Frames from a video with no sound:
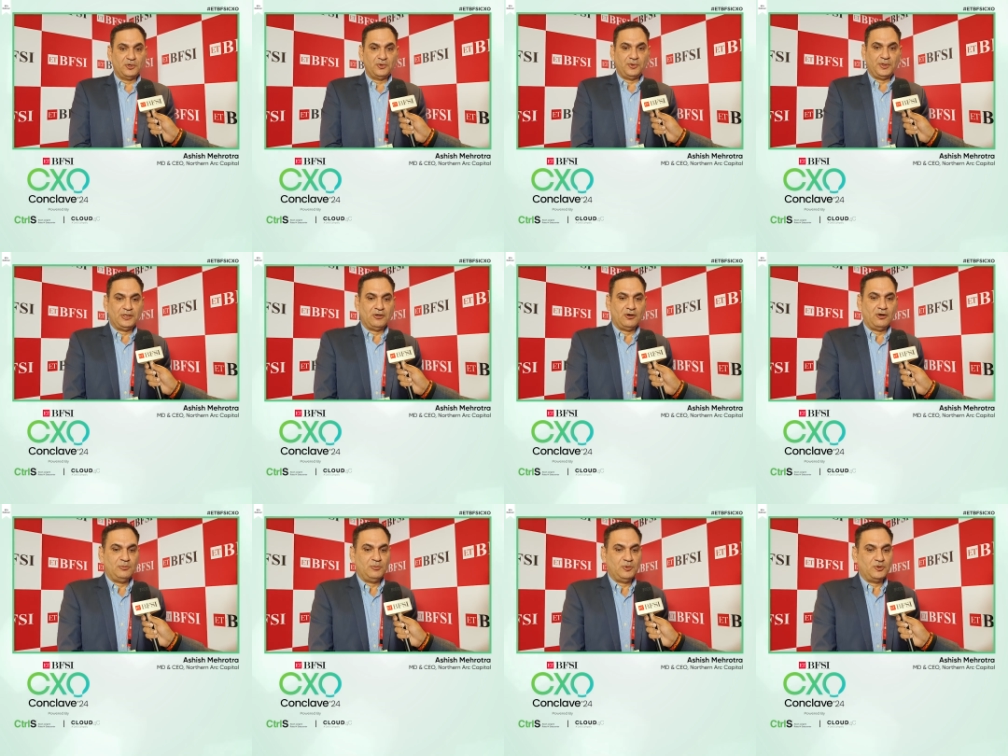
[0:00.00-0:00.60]

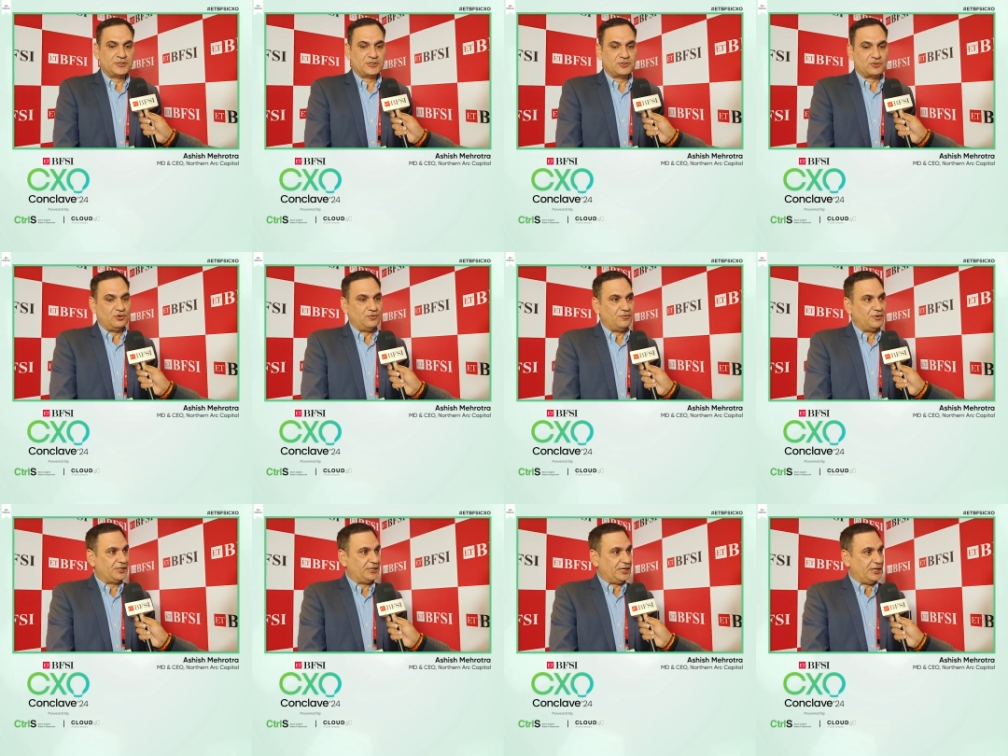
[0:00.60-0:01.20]
doing almost
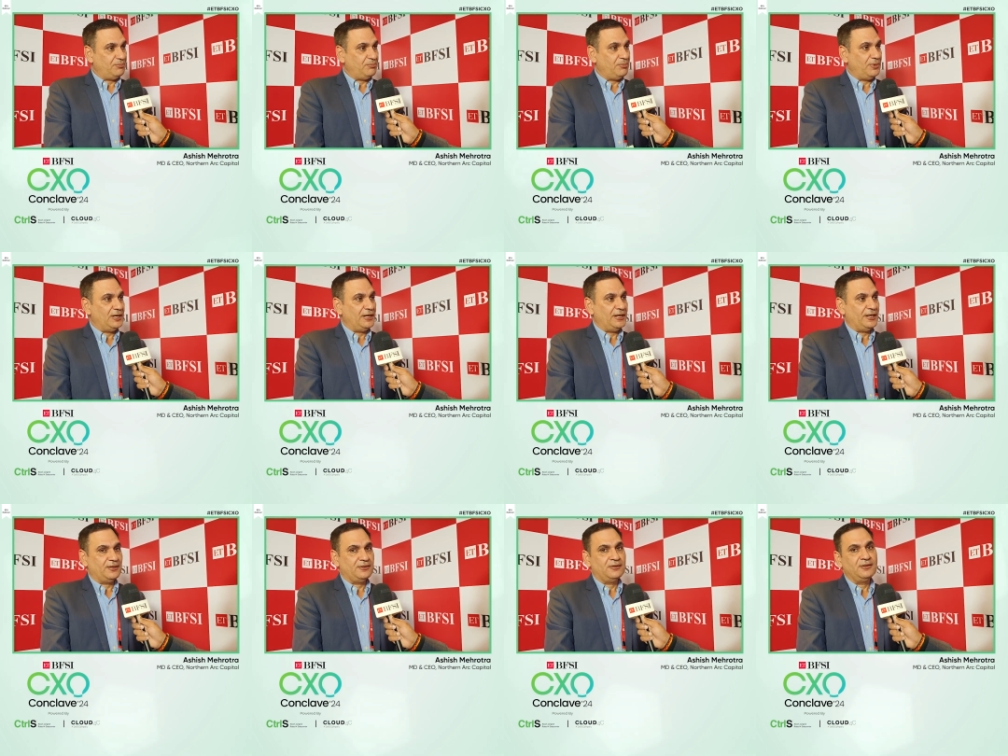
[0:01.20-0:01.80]
over 10
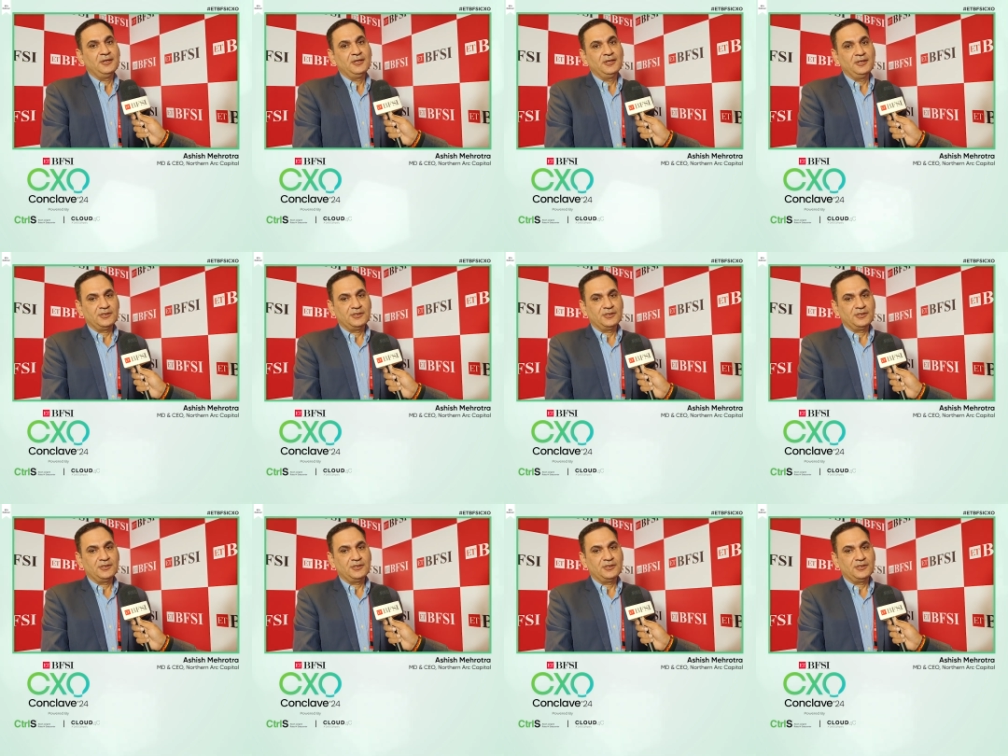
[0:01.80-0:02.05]
billion